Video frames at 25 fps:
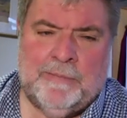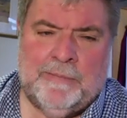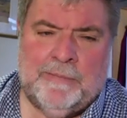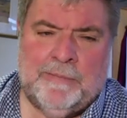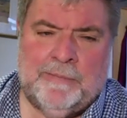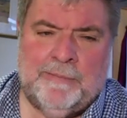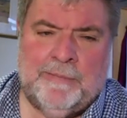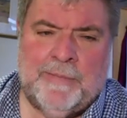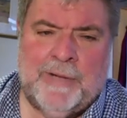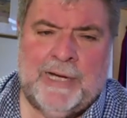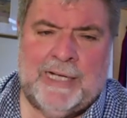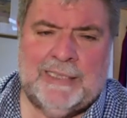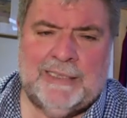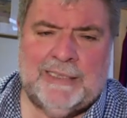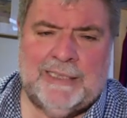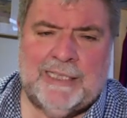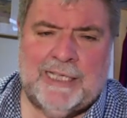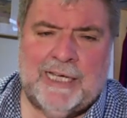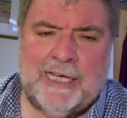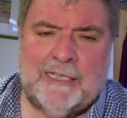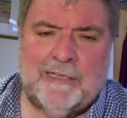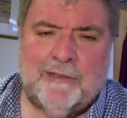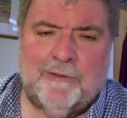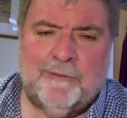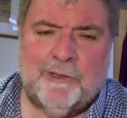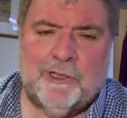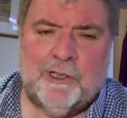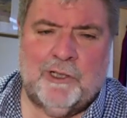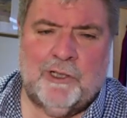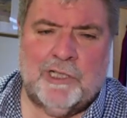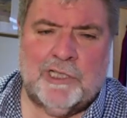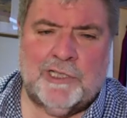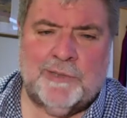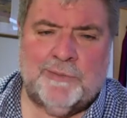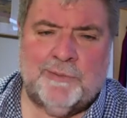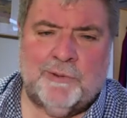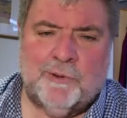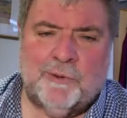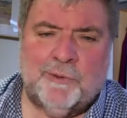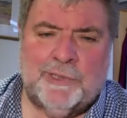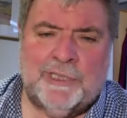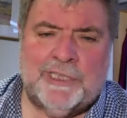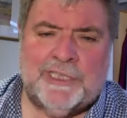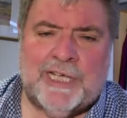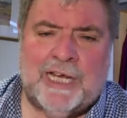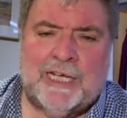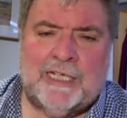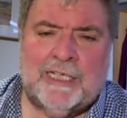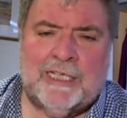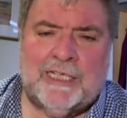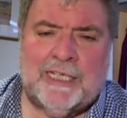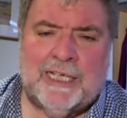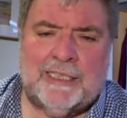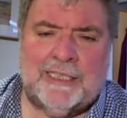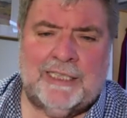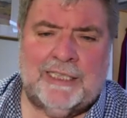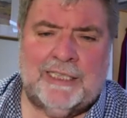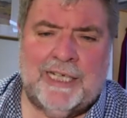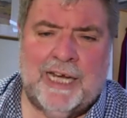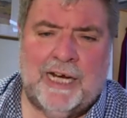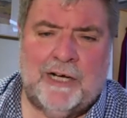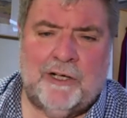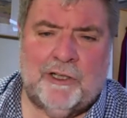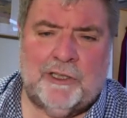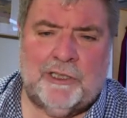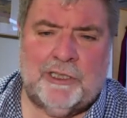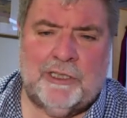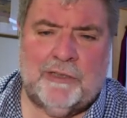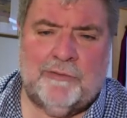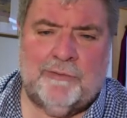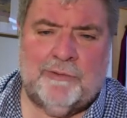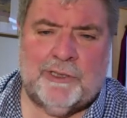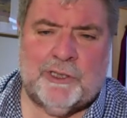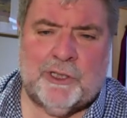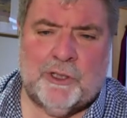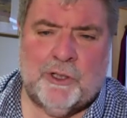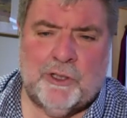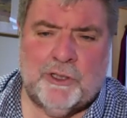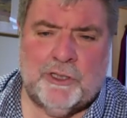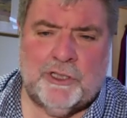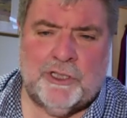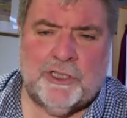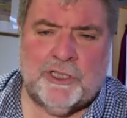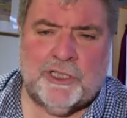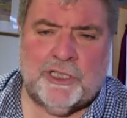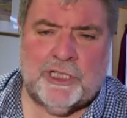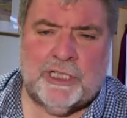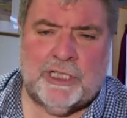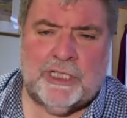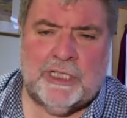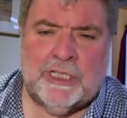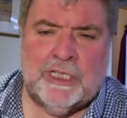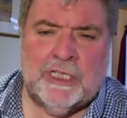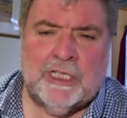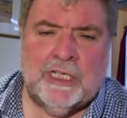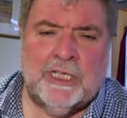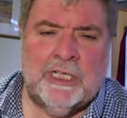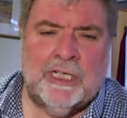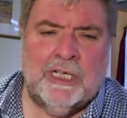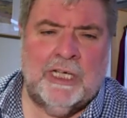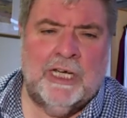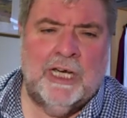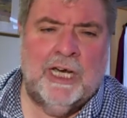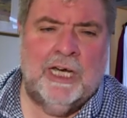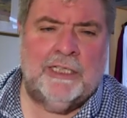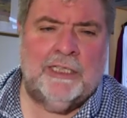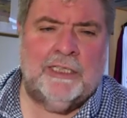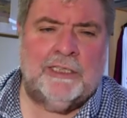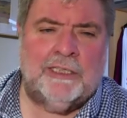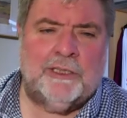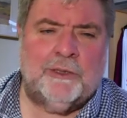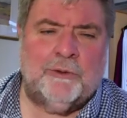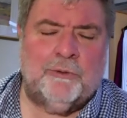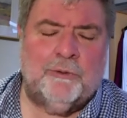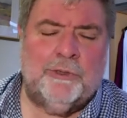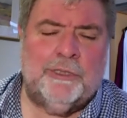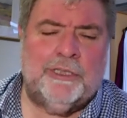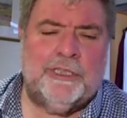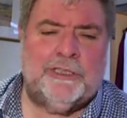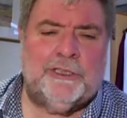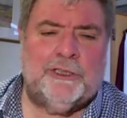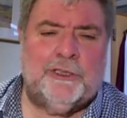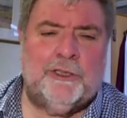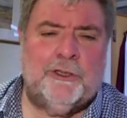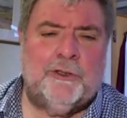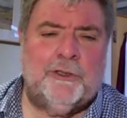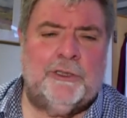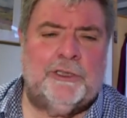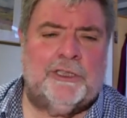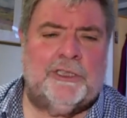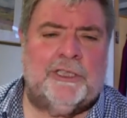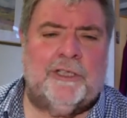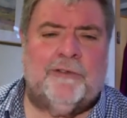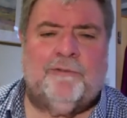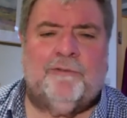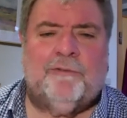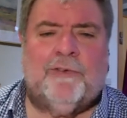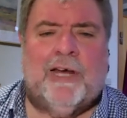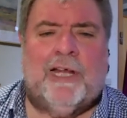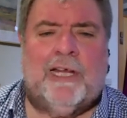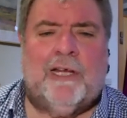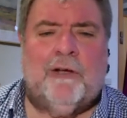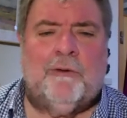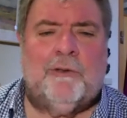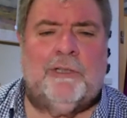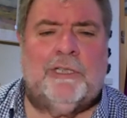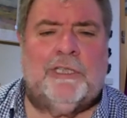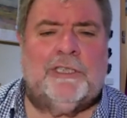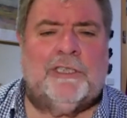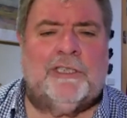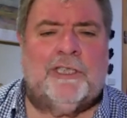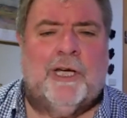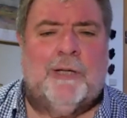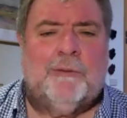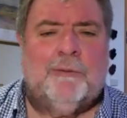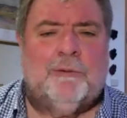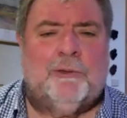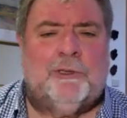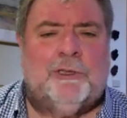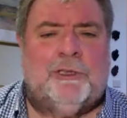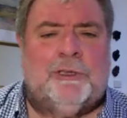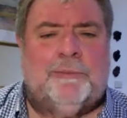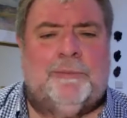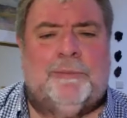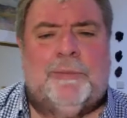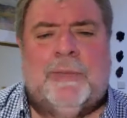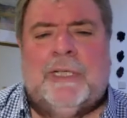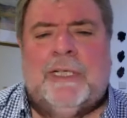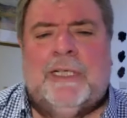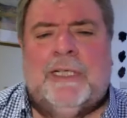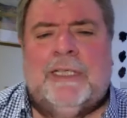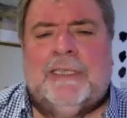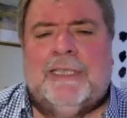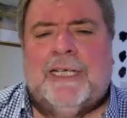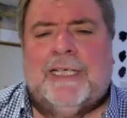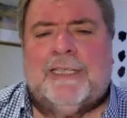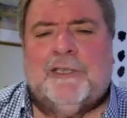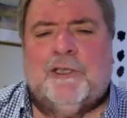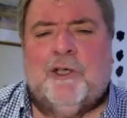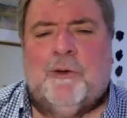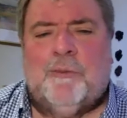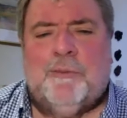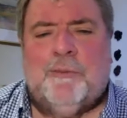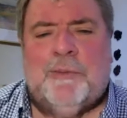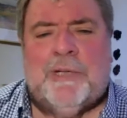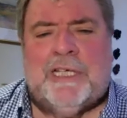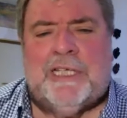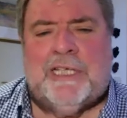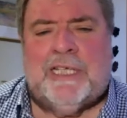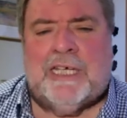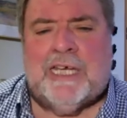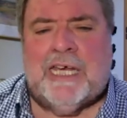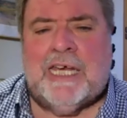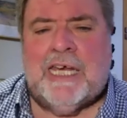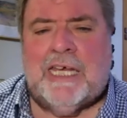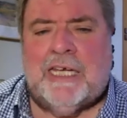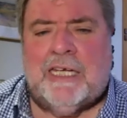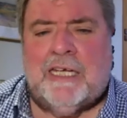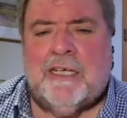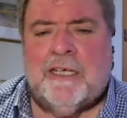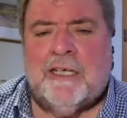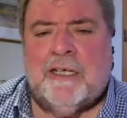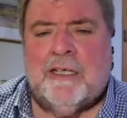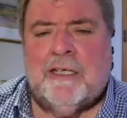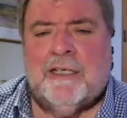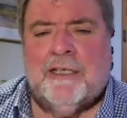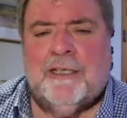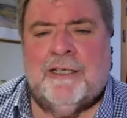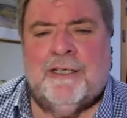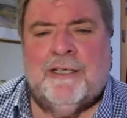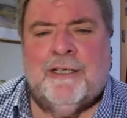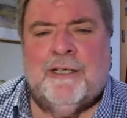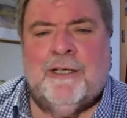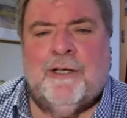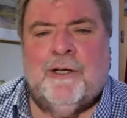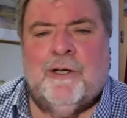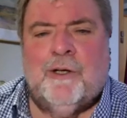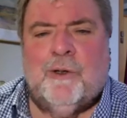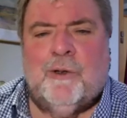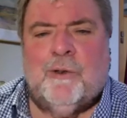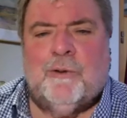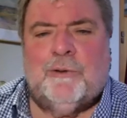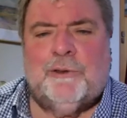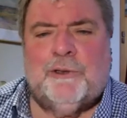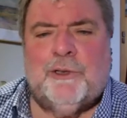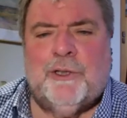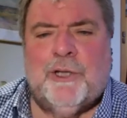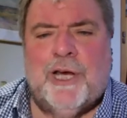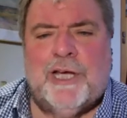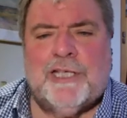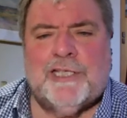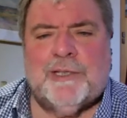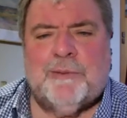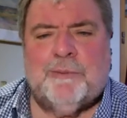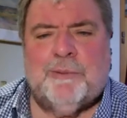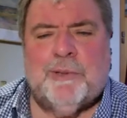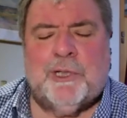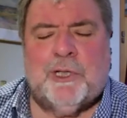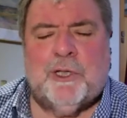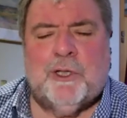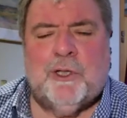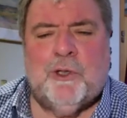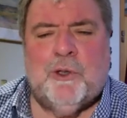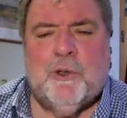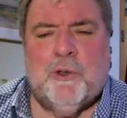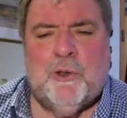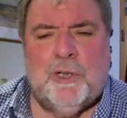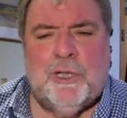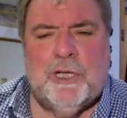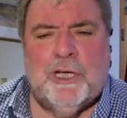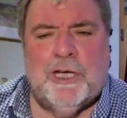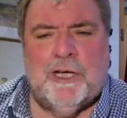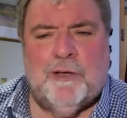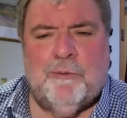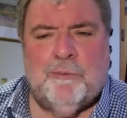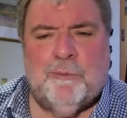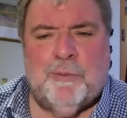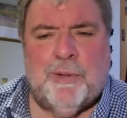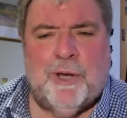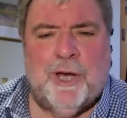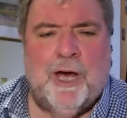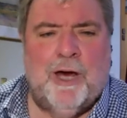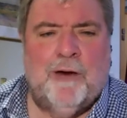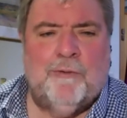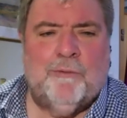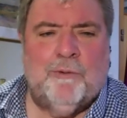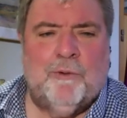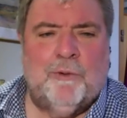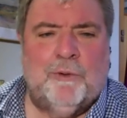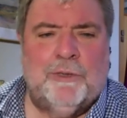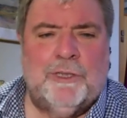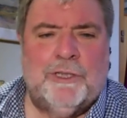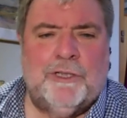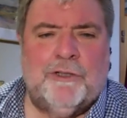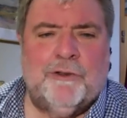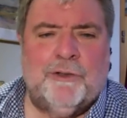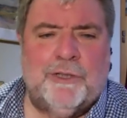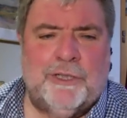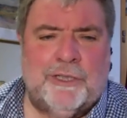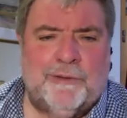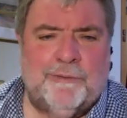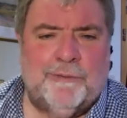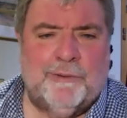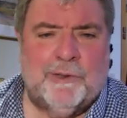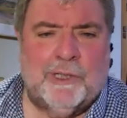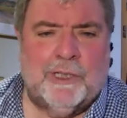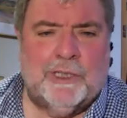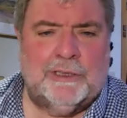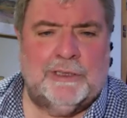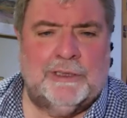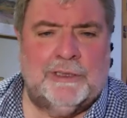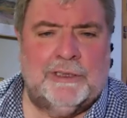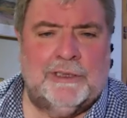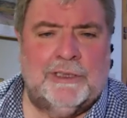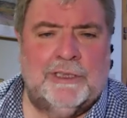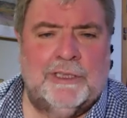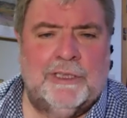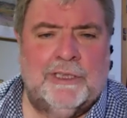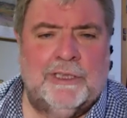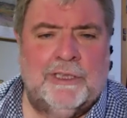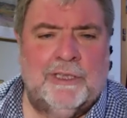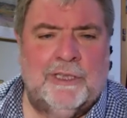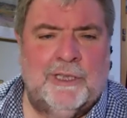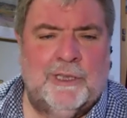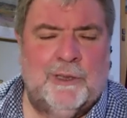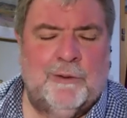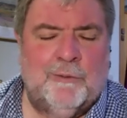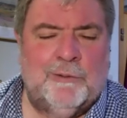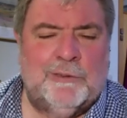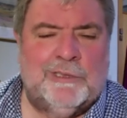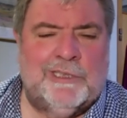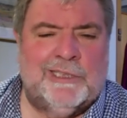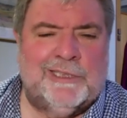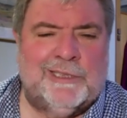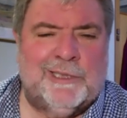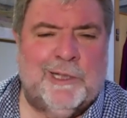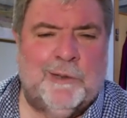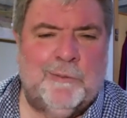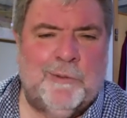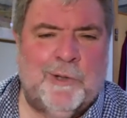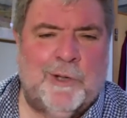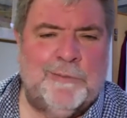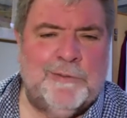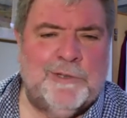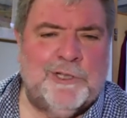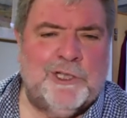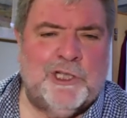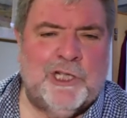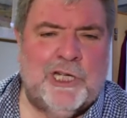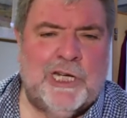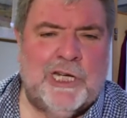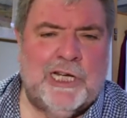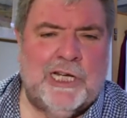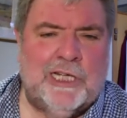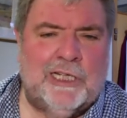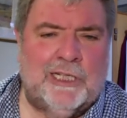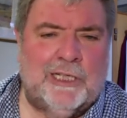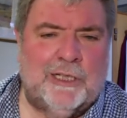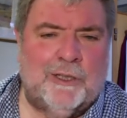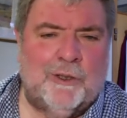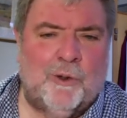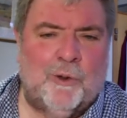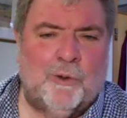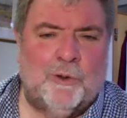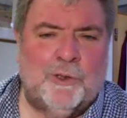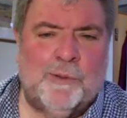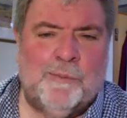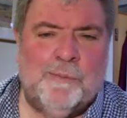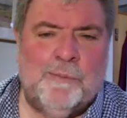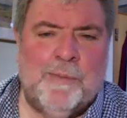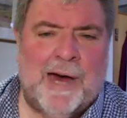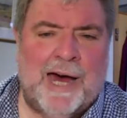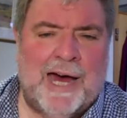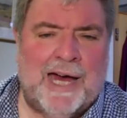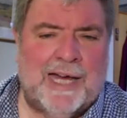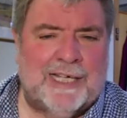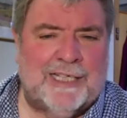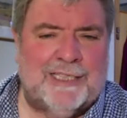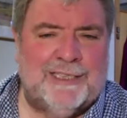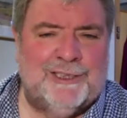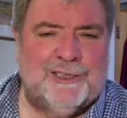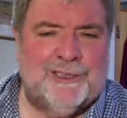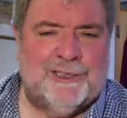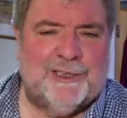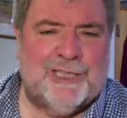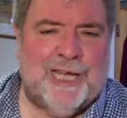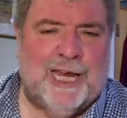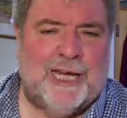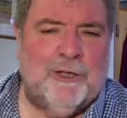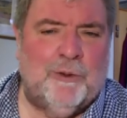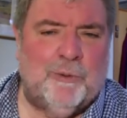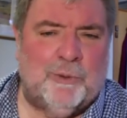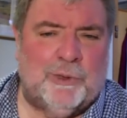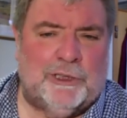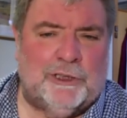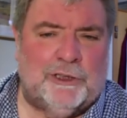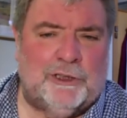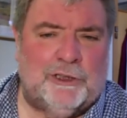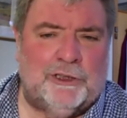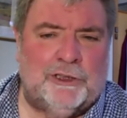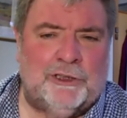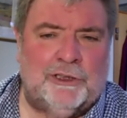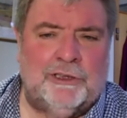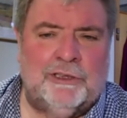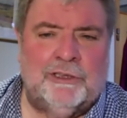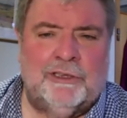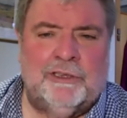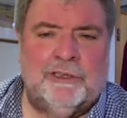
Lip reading: Mark's account of the Gospel, with its uncluttered narrative, its urgency, it's reassurance that failure in discipleship does not mean the end, also has a peculiar and powerful literary device, which is sometimes cheekily called a Markan sandwich.